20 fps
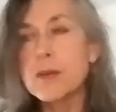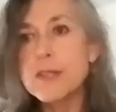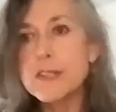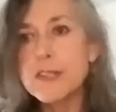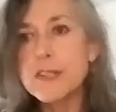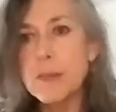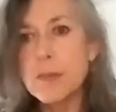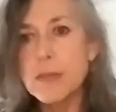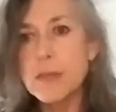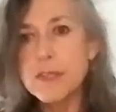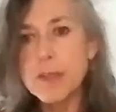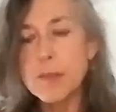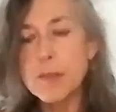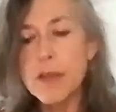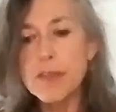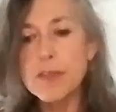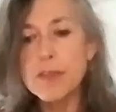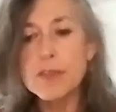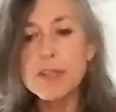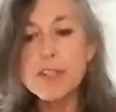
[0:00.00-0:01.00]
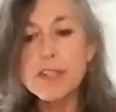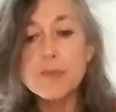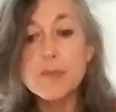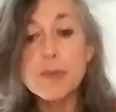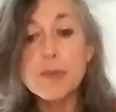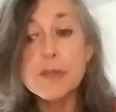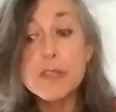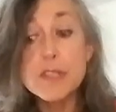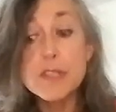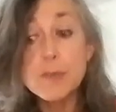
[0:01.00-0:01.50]
some other
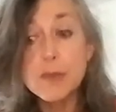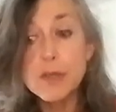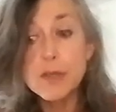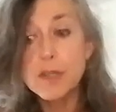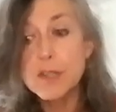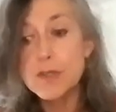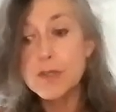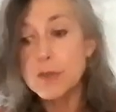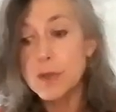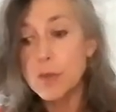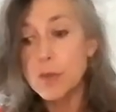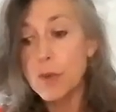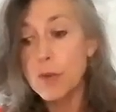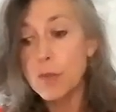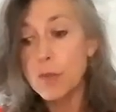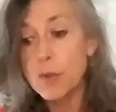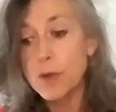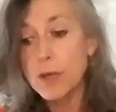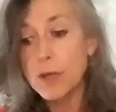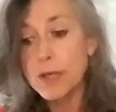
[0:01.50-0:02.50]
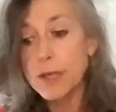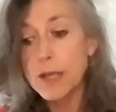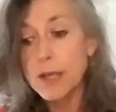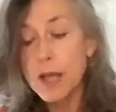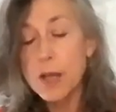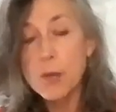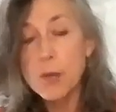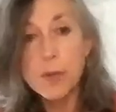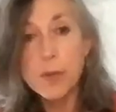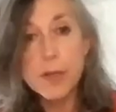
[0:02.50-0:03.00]
experience. Because, what we
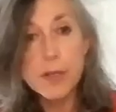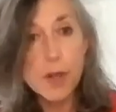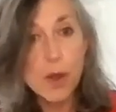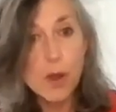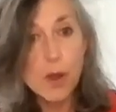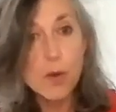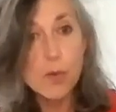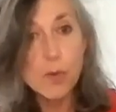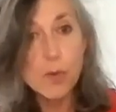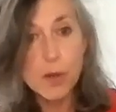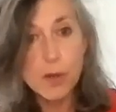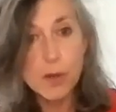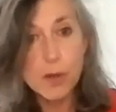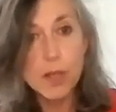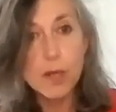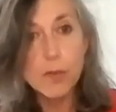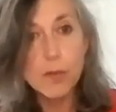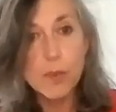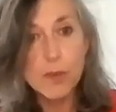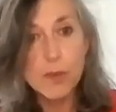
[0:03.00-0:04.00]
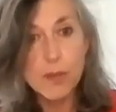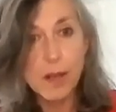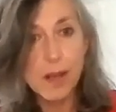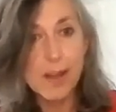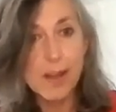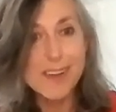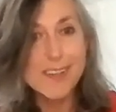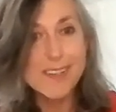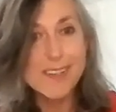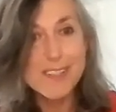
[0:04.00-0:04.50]
know working with
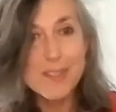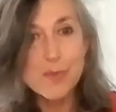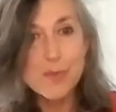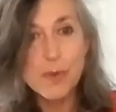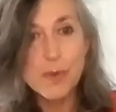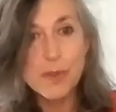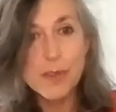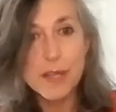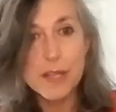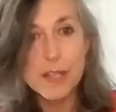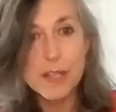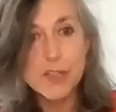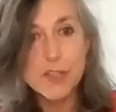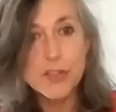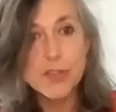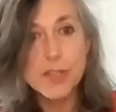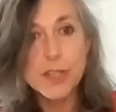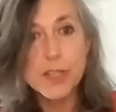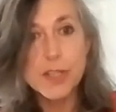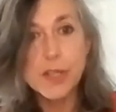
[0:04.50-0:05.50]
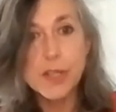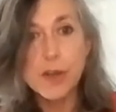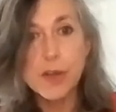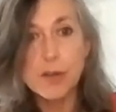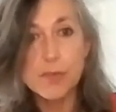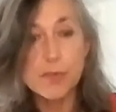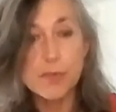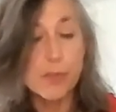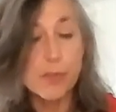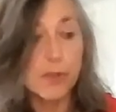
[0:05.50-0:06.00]
clients with a history
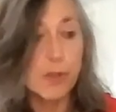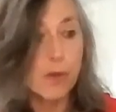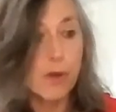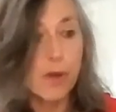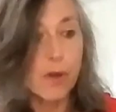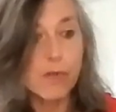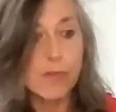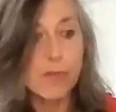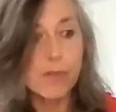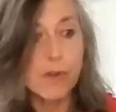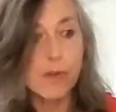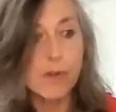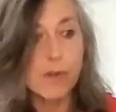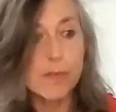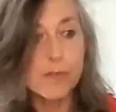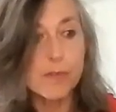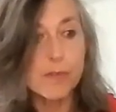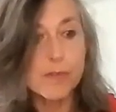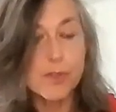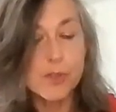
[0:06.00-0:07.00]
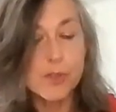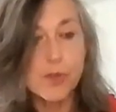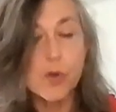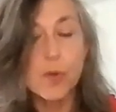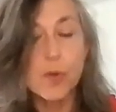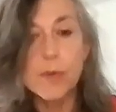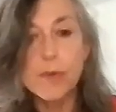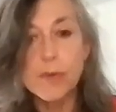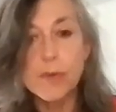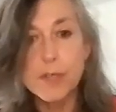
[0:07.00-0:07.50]
of, of
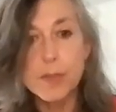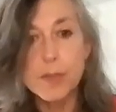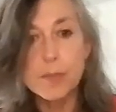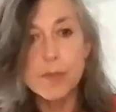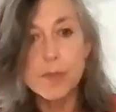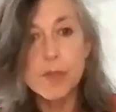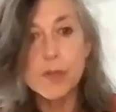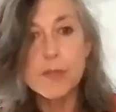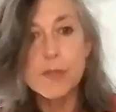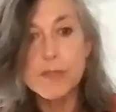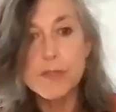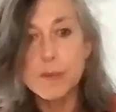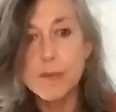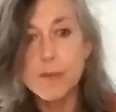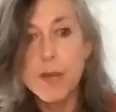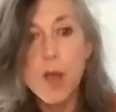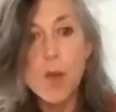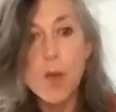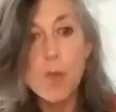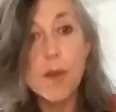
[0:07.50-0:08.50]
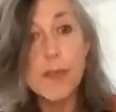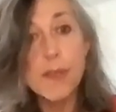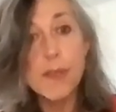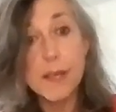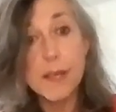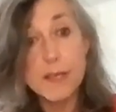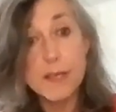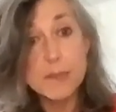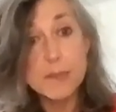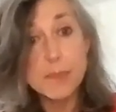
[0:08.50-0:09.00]
trauma and abuse, and where
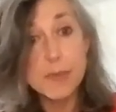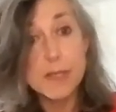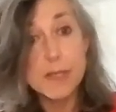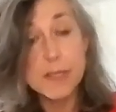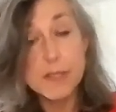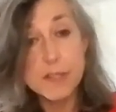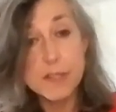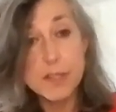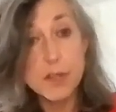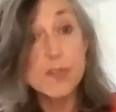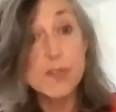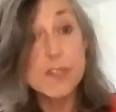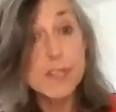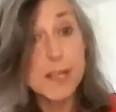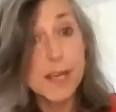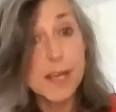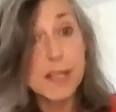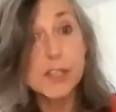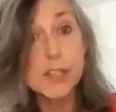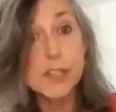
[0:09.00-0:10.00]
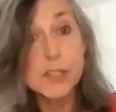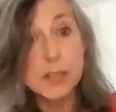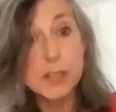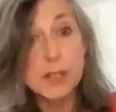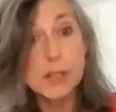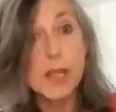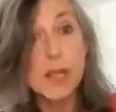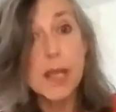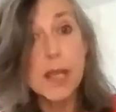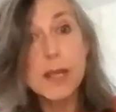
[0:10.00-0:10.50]
there has been
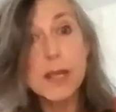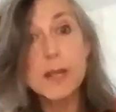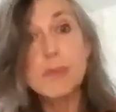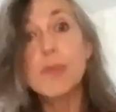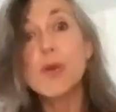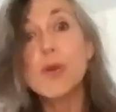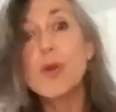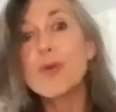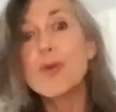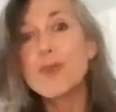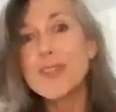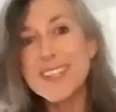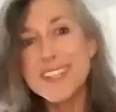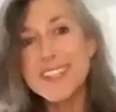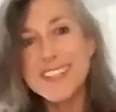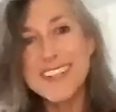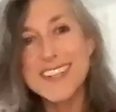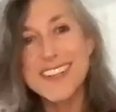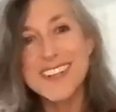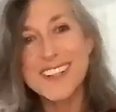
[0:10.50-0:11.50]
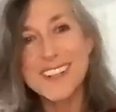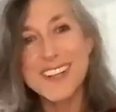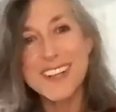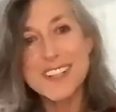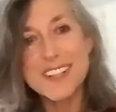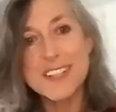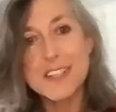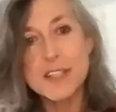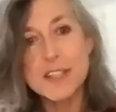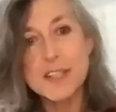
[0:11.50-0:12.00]
dissociation employed as
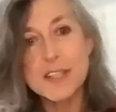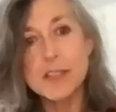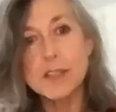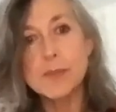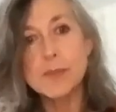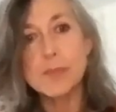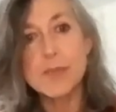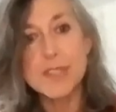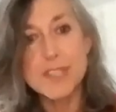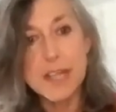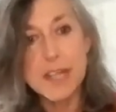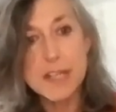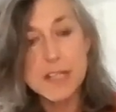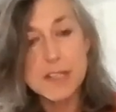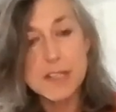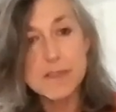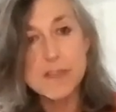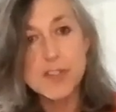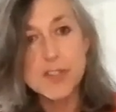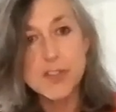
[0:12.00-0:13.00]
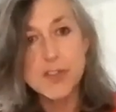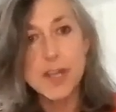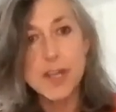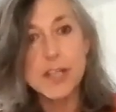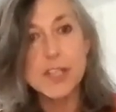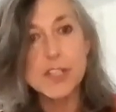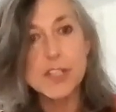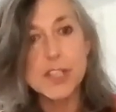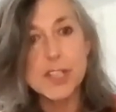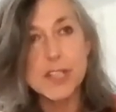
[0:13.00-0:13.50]
a protective
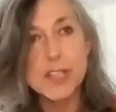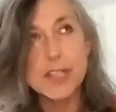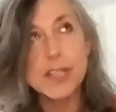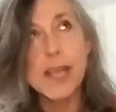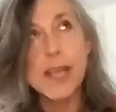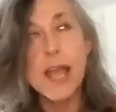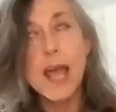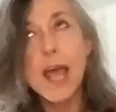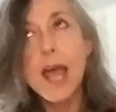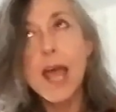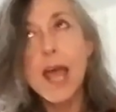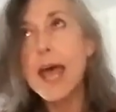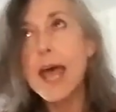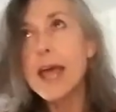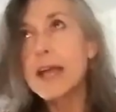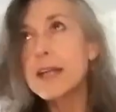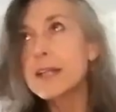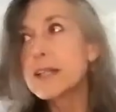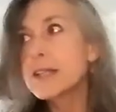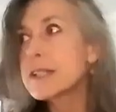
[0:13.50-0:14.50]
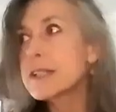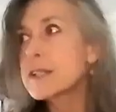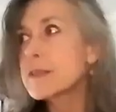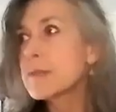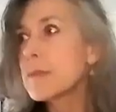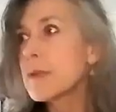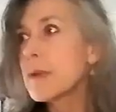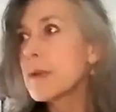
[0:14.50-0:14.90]
strategy, and